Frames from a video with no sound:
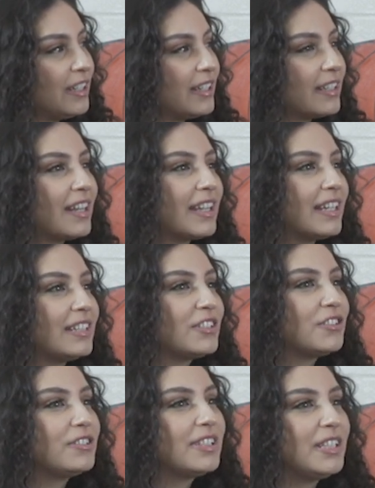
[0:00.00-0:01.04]
not get
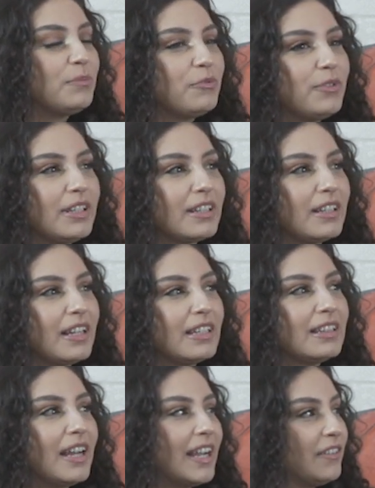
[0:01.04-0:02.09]
too deep with like
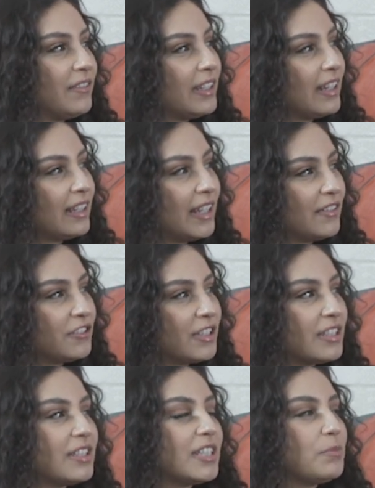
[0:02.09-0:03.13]
life and like life stress,
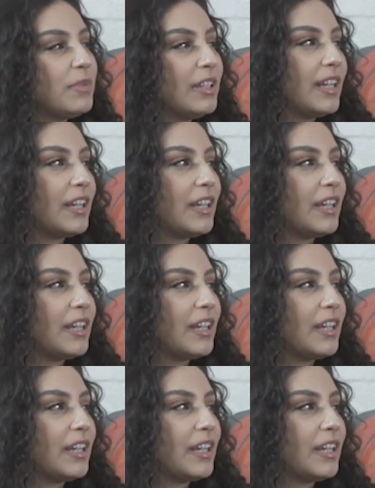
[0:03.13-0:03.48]
to just be like